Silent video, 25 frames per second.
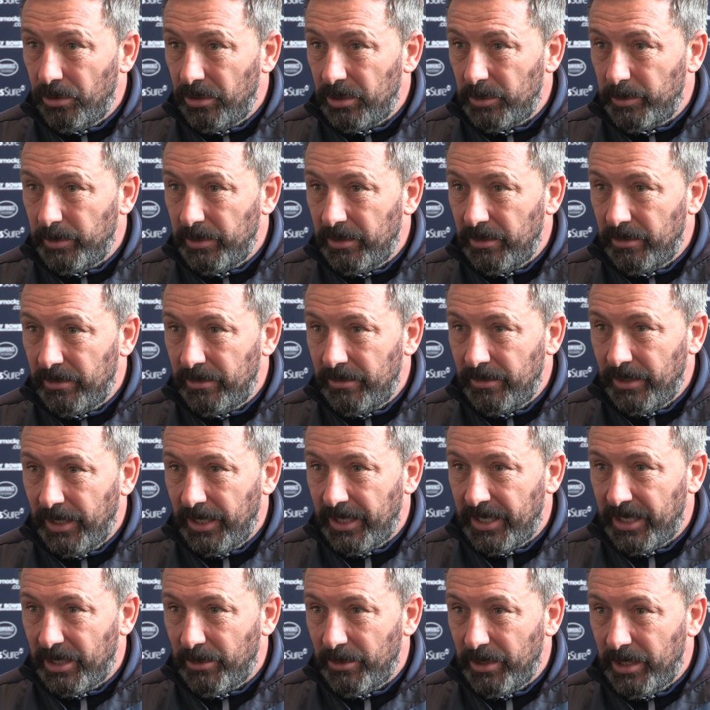It's been
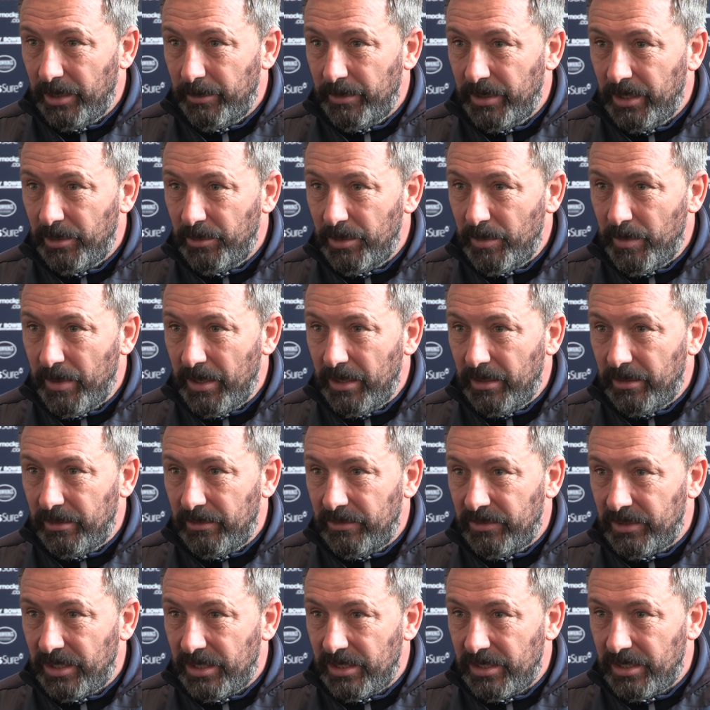nagging away at me a wee bit
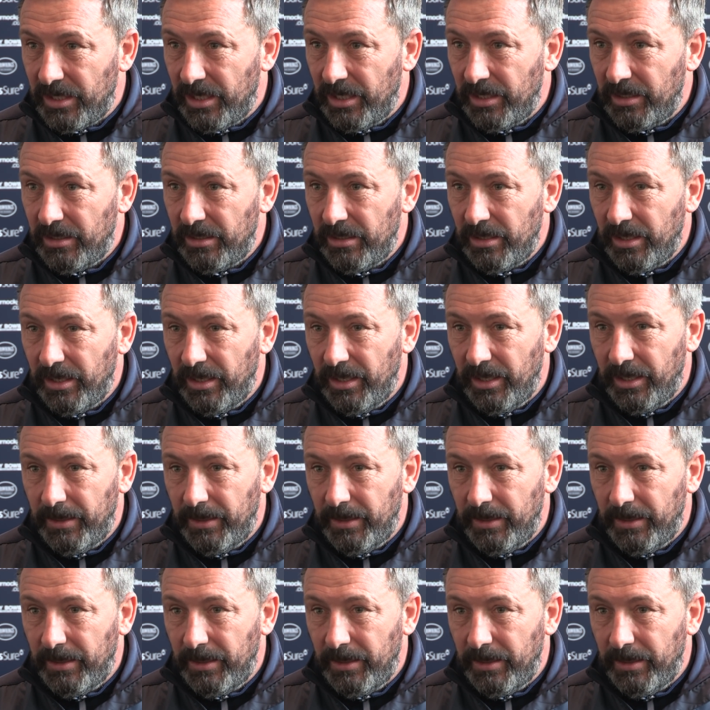since then.